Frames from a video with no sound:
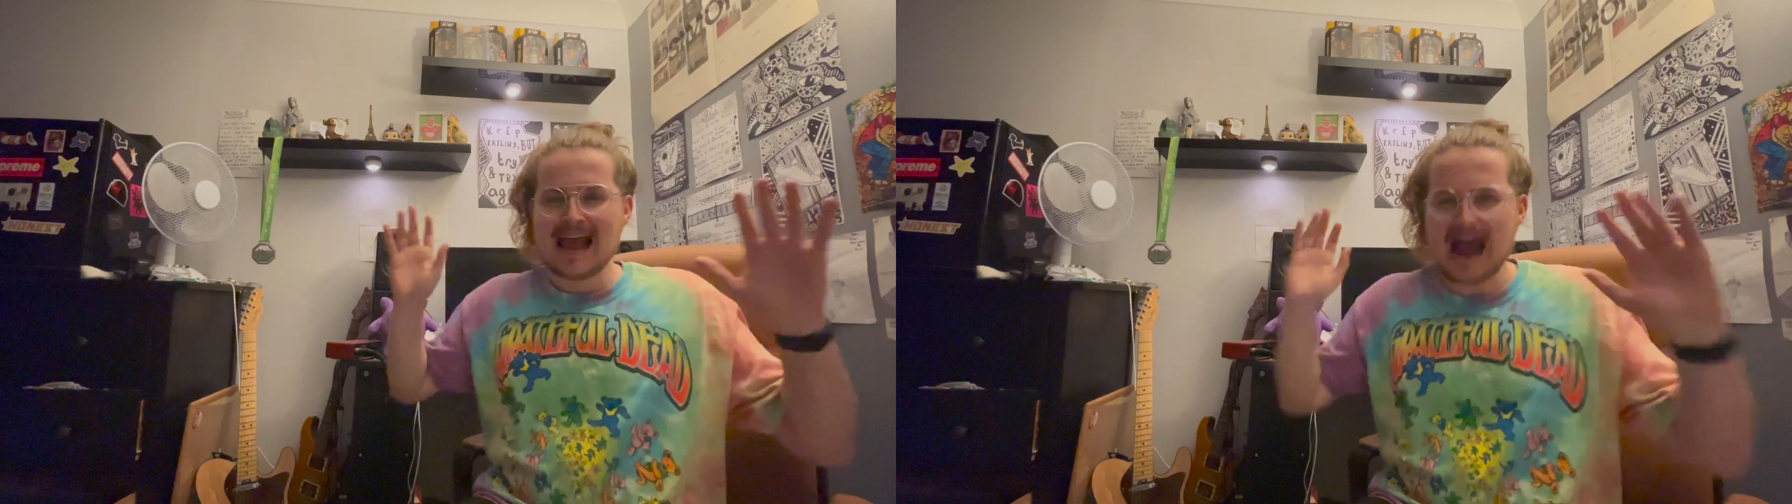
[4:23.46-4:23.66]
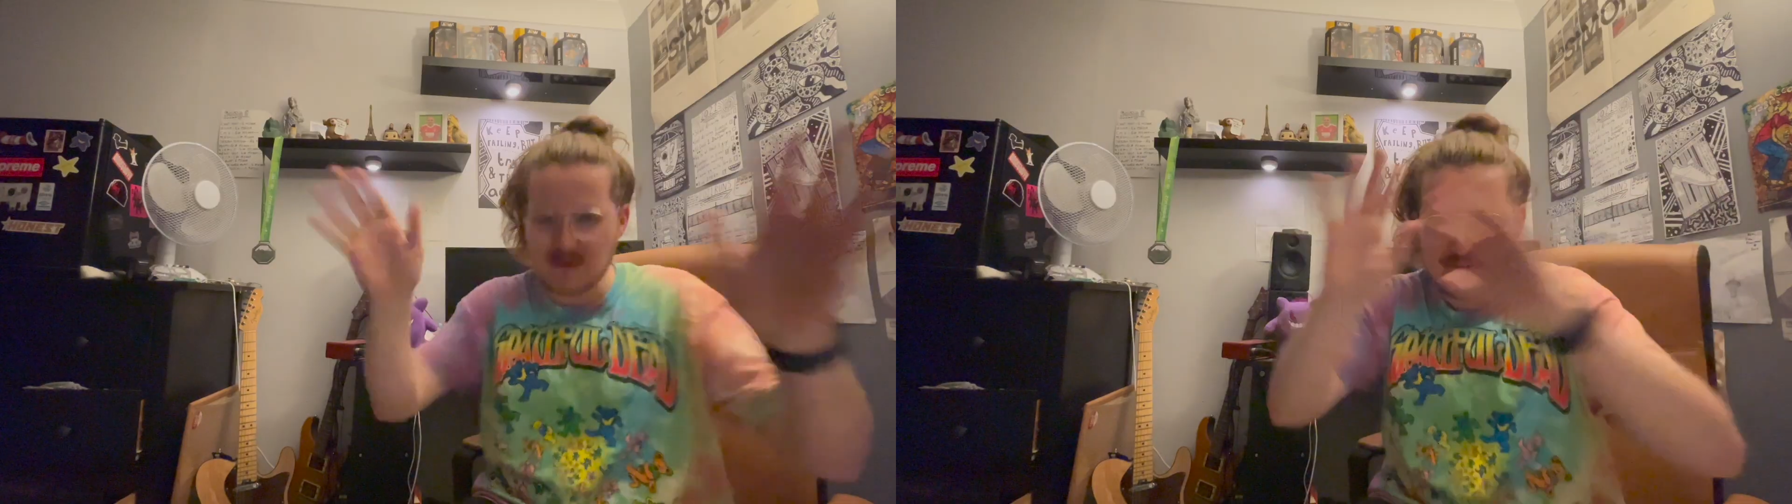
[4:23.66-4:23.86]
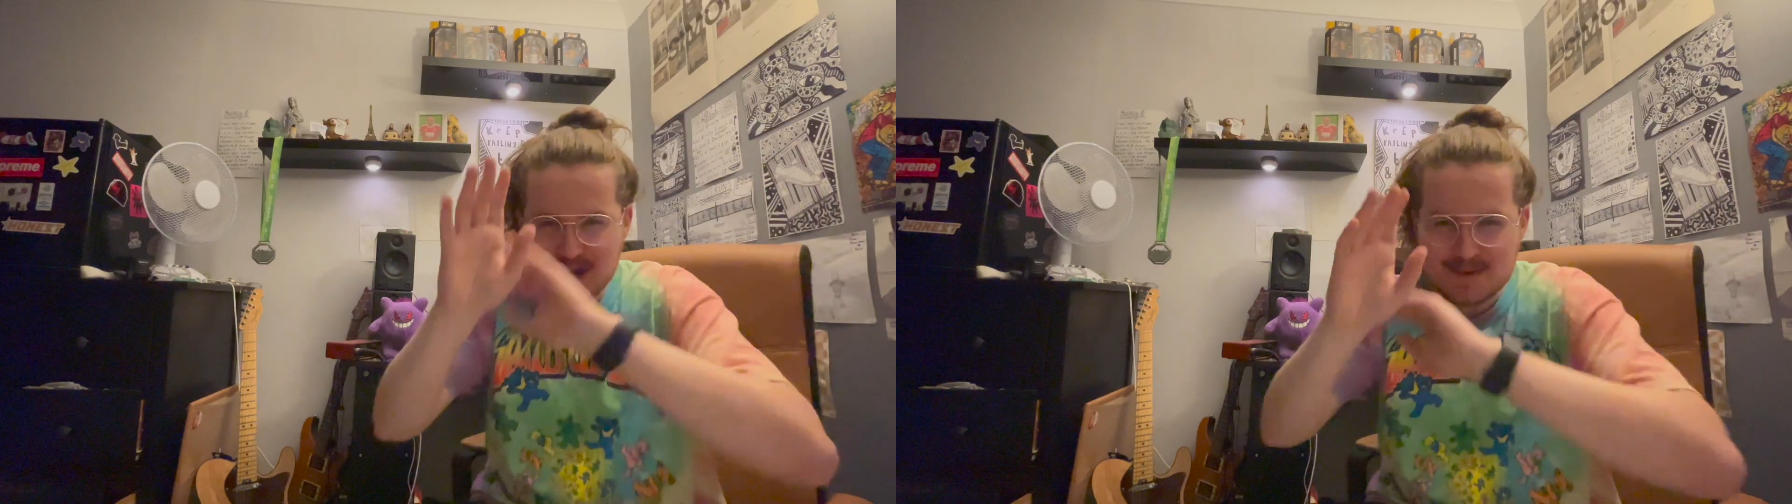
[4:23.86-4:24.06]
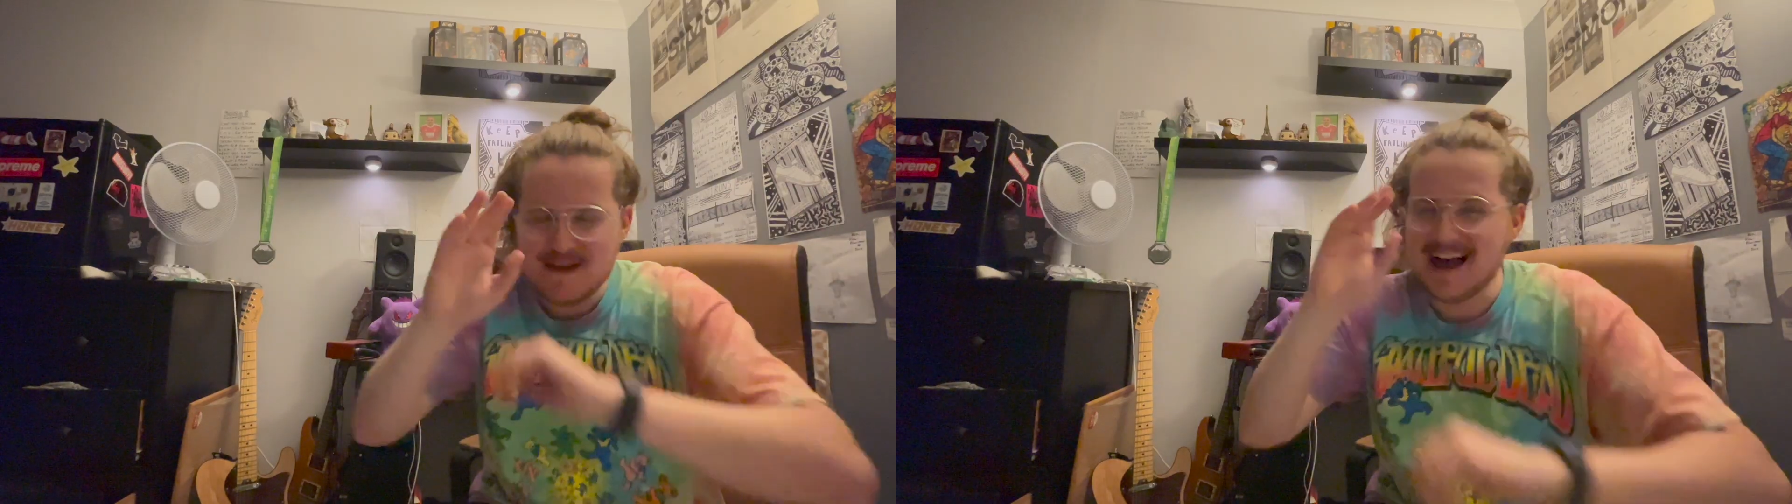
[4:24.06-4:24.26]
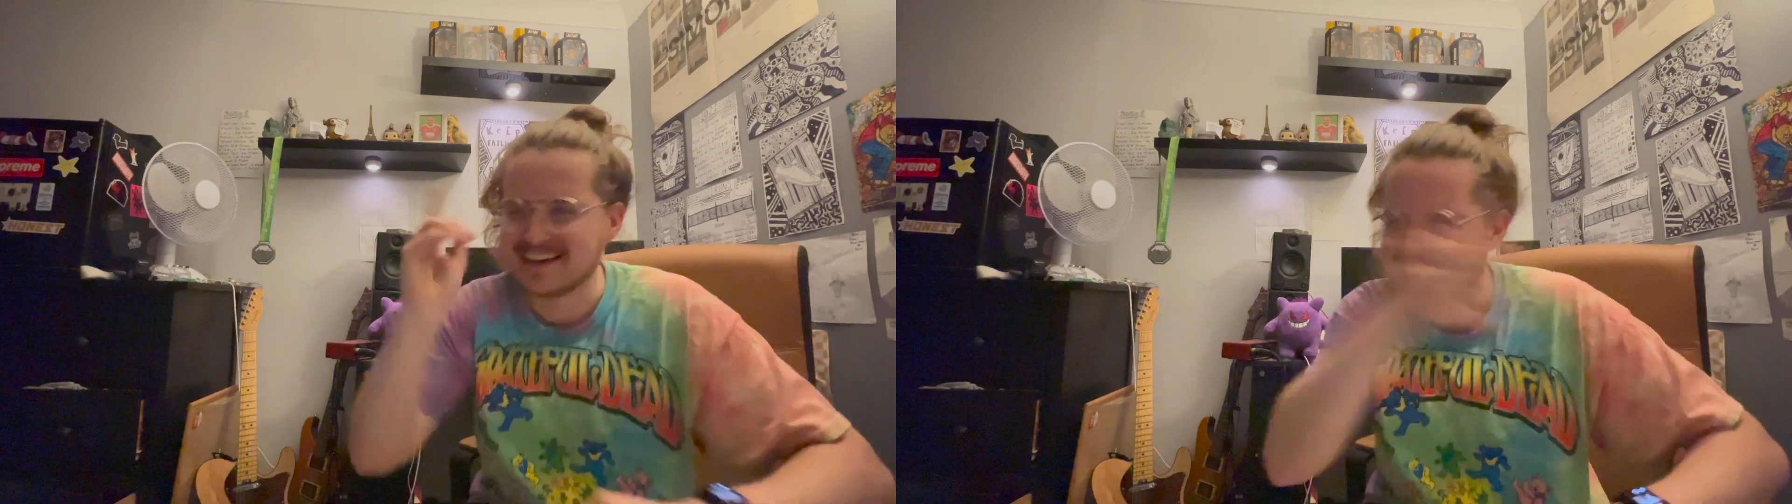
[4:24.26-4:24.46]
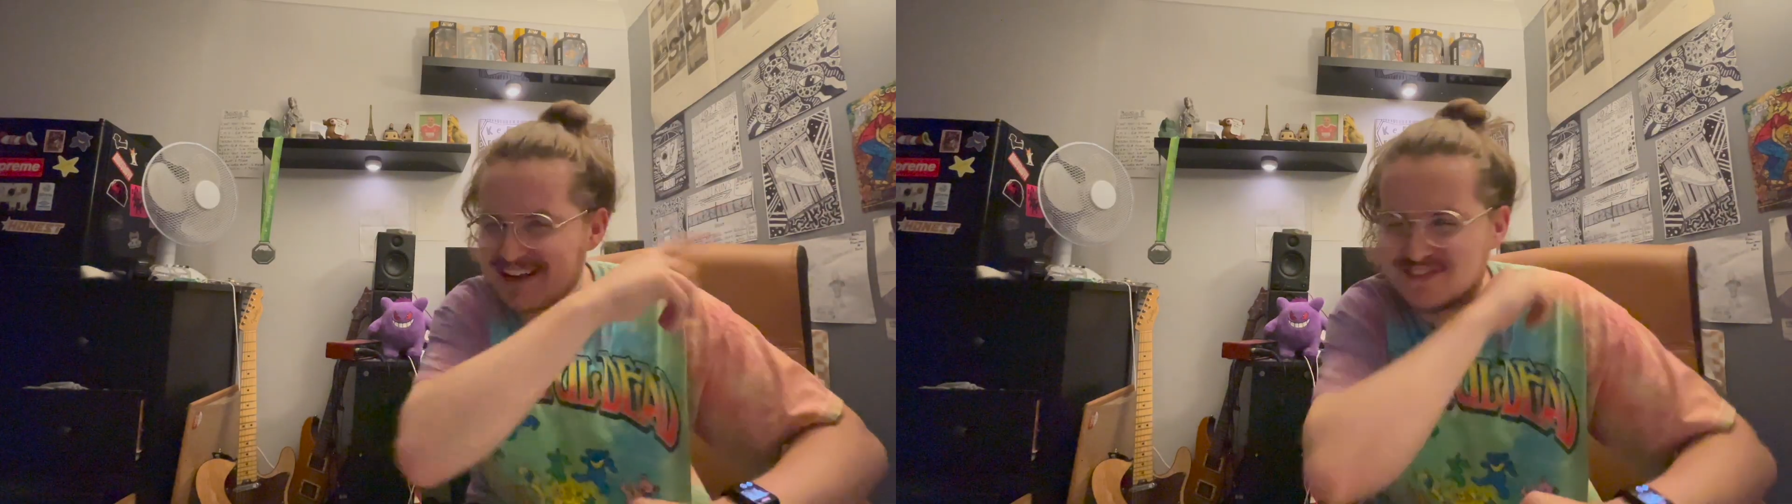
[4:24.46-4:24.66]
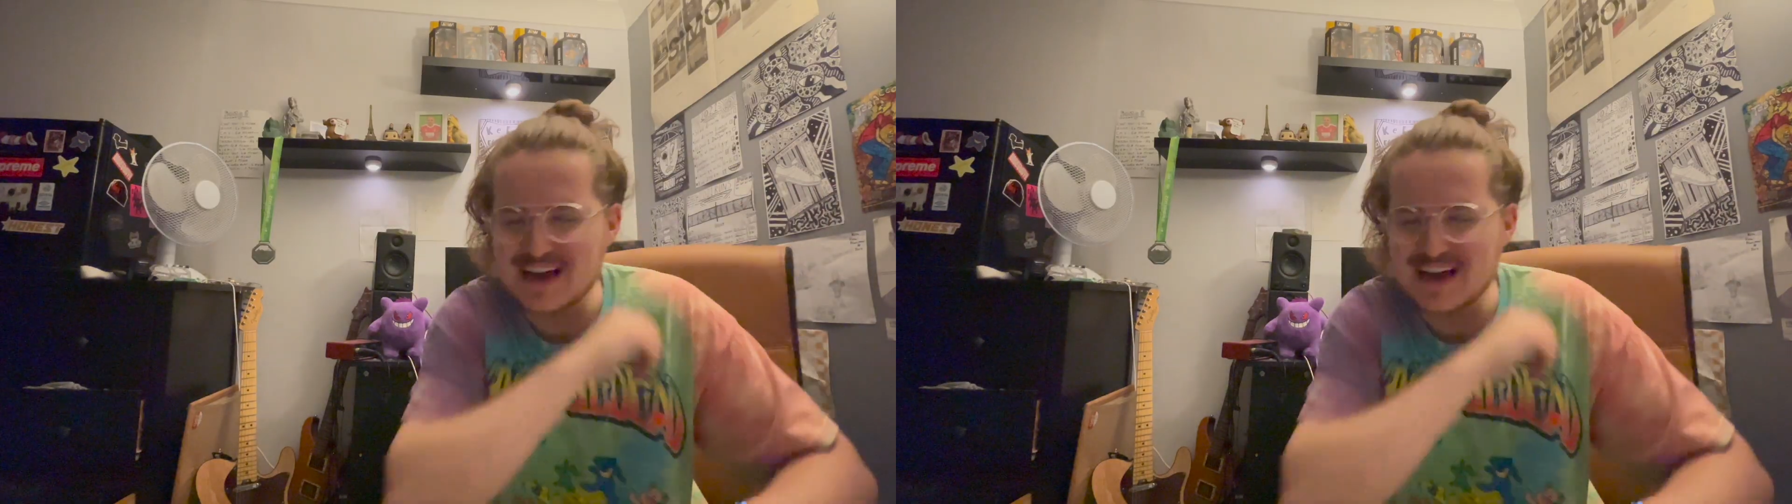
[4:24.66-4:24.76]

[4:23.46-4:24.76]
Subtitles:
However, again,